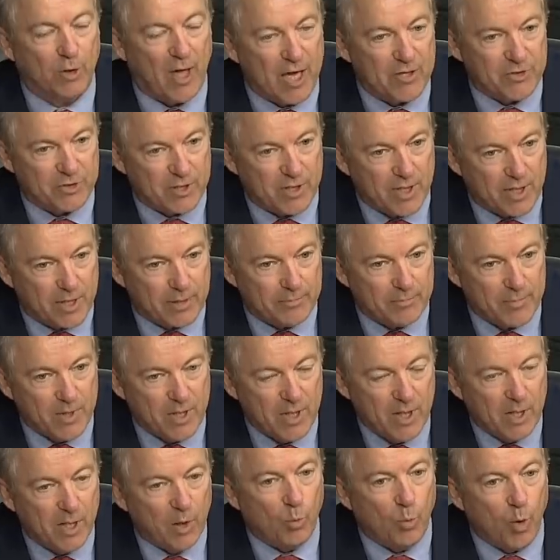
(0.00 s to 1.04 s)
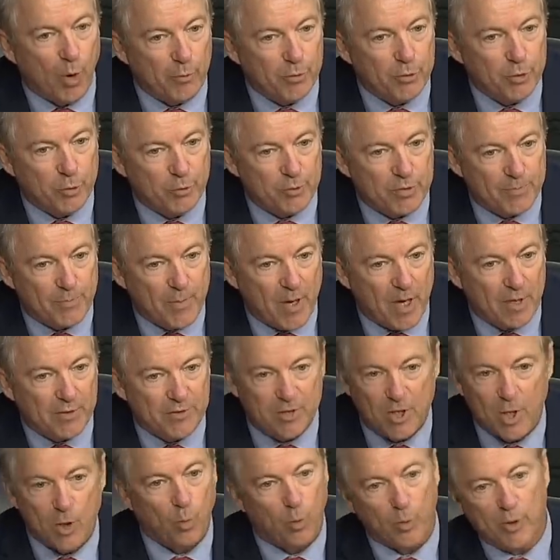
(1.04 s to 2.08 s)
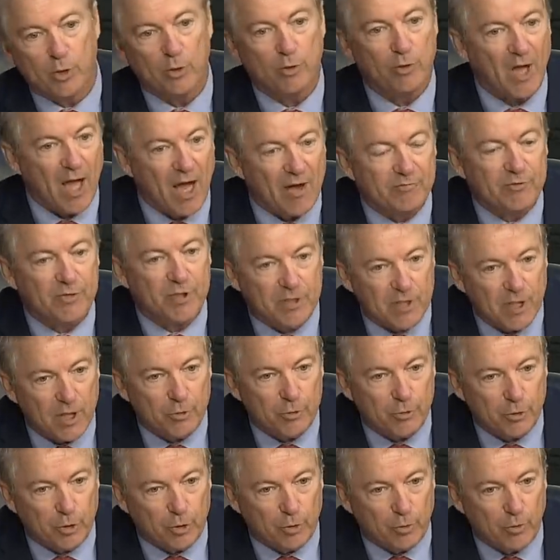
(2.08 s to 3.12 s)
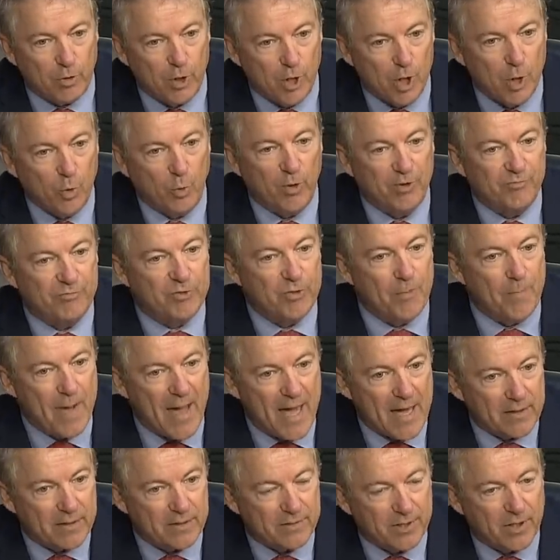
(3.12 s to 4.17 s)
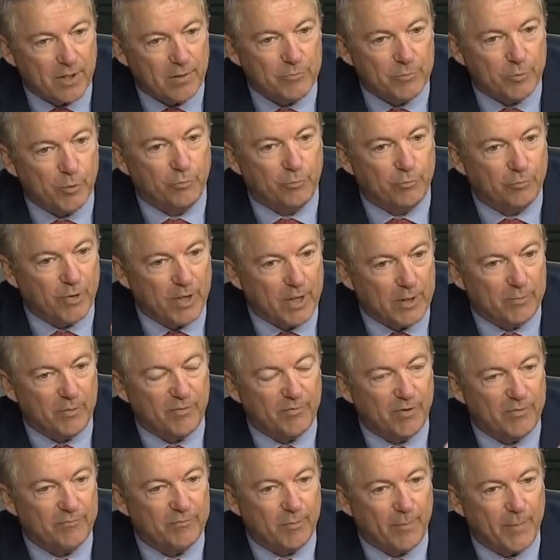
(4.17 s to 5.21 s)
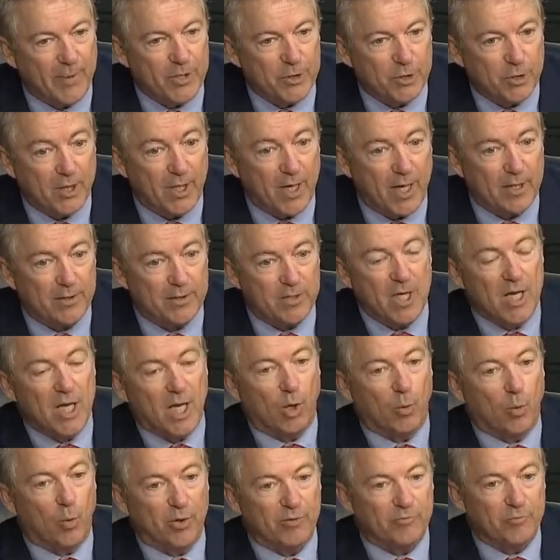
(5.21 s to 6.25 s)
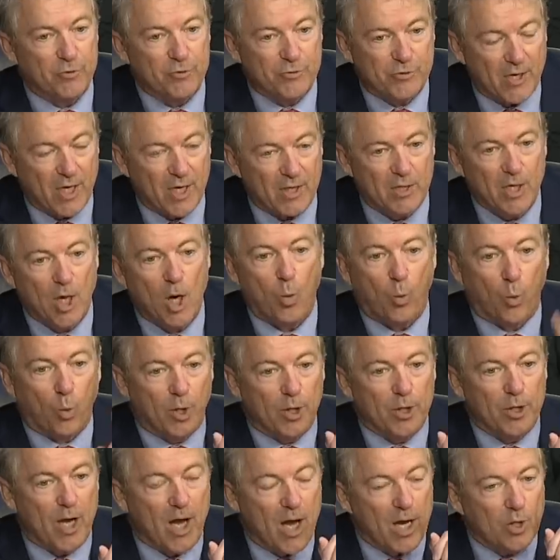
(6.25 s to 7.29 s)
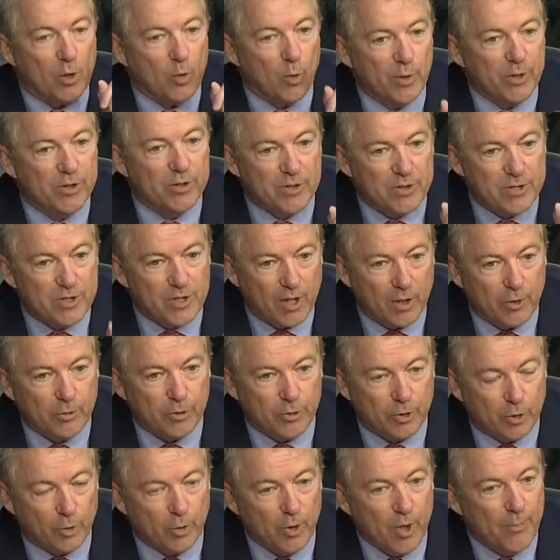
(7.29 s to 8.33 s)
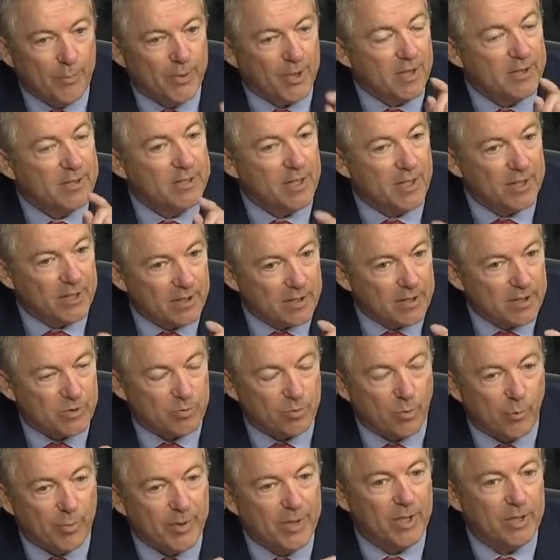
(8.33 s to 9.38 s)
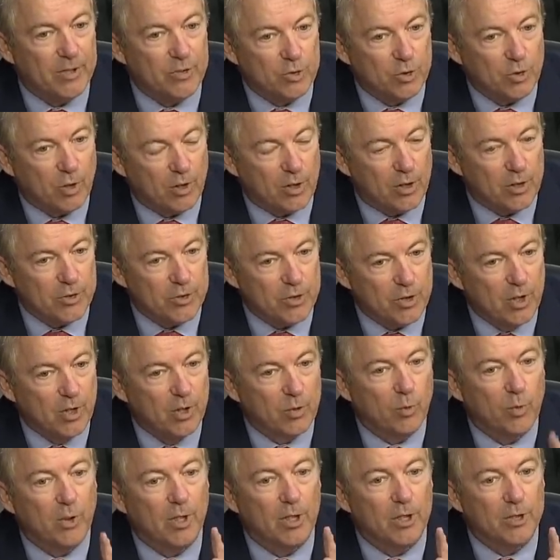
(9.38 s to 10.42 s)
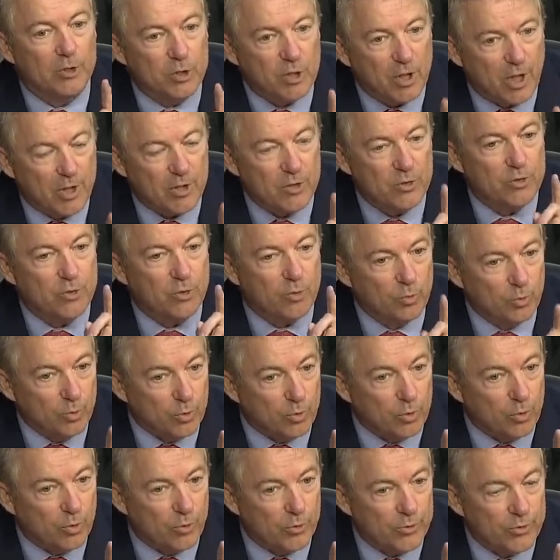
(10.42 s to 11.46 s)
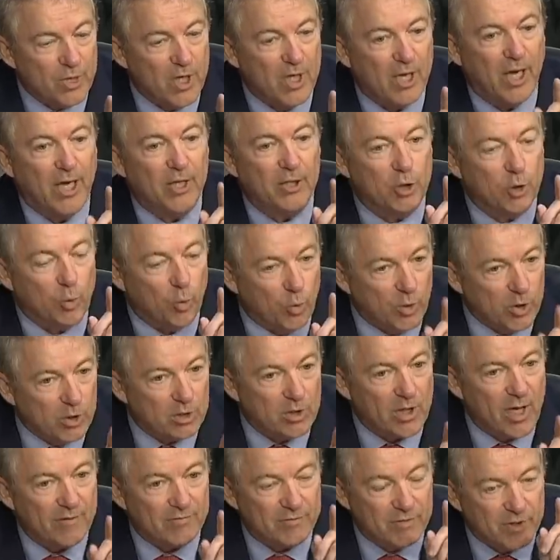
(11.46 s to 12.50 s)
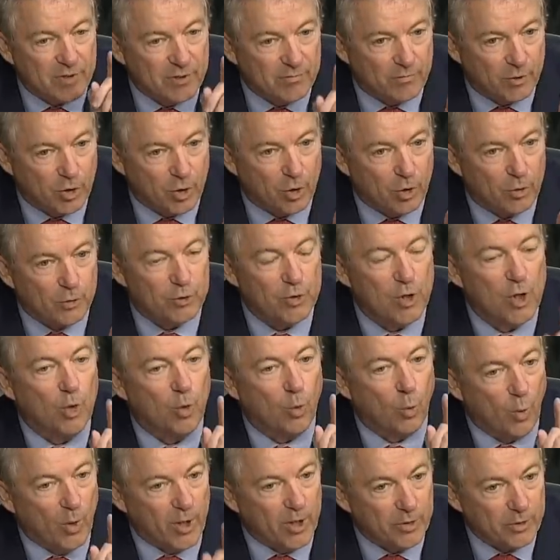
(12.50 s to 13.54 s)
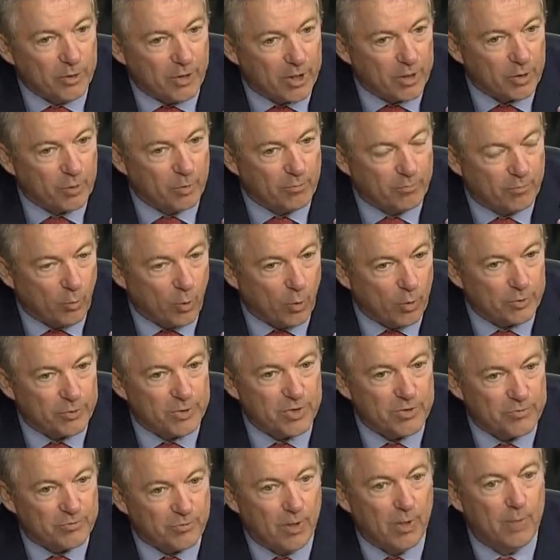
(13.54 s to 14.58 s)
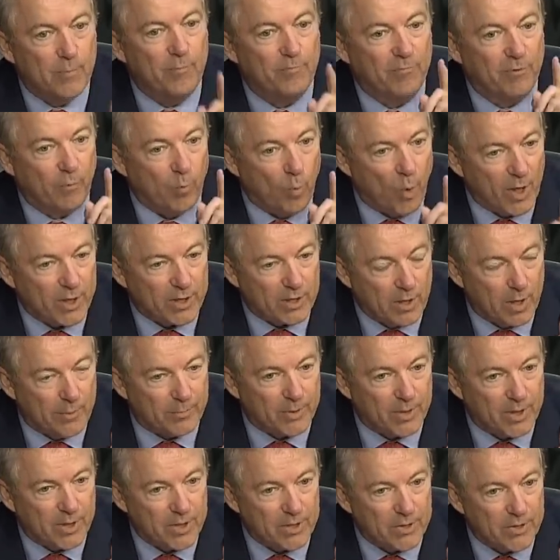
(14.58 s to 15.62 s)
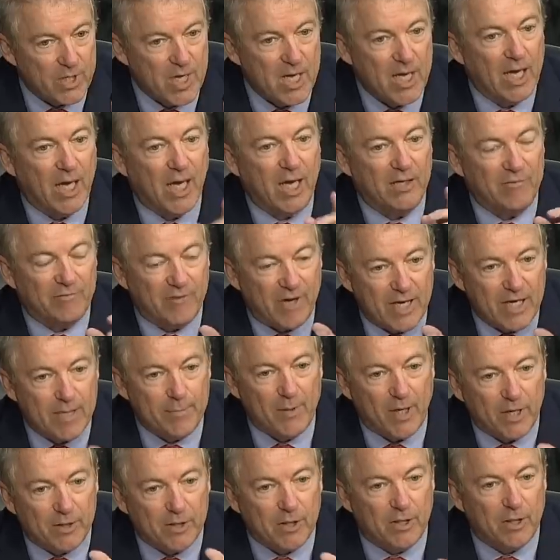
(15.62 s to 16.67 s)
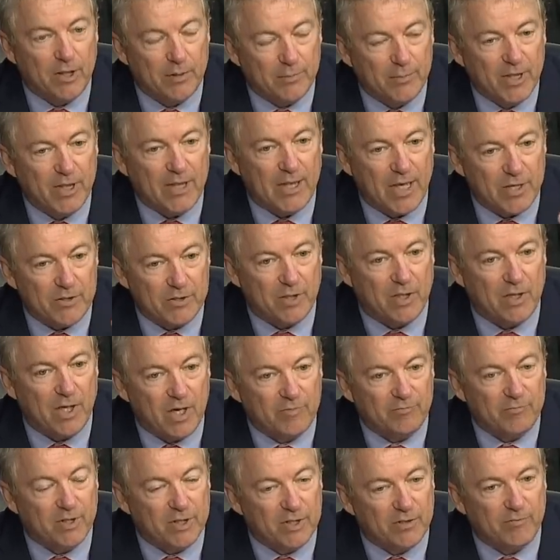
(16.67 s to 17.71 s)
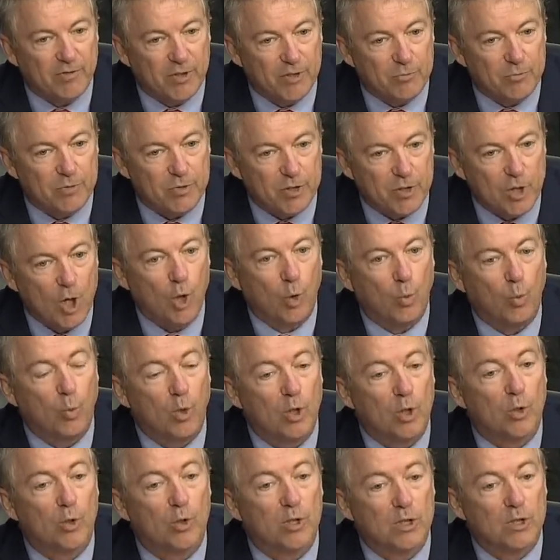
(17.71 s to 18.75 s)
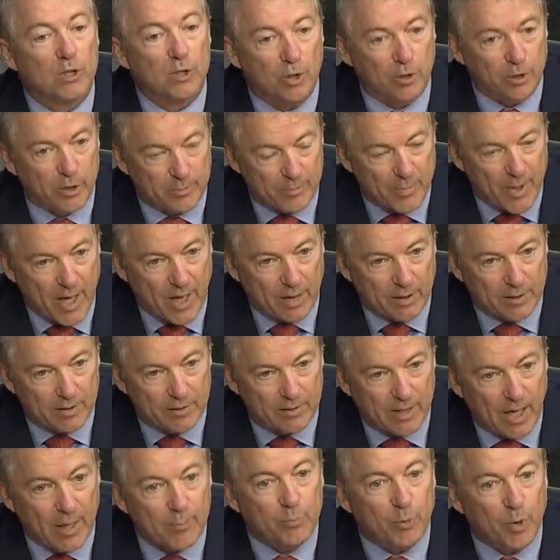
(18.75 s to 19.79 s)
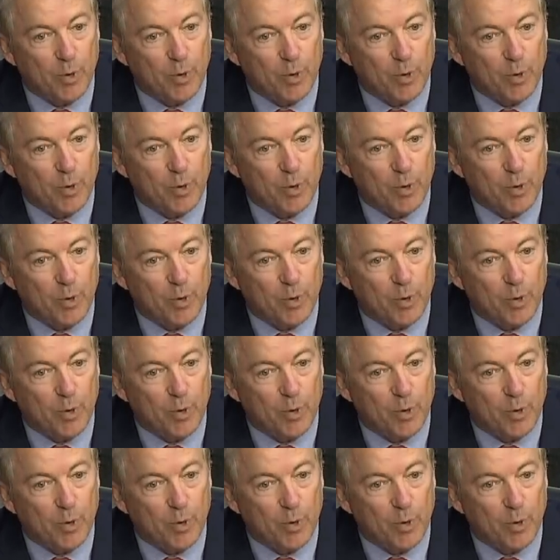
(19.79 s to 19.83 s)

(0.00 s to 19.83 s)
you last time, and what was your response? We don't have to tell you. Right. We've demanded them through Freedom of Information Act, and what have you said? We're not going to tell you. But I tell you this, when we get in charge, we're going to change the rules, and you will have to divulge where you get your royalties from, from what companies, and if anybody on the committee has a conflict of interest, we're going to learn about it. I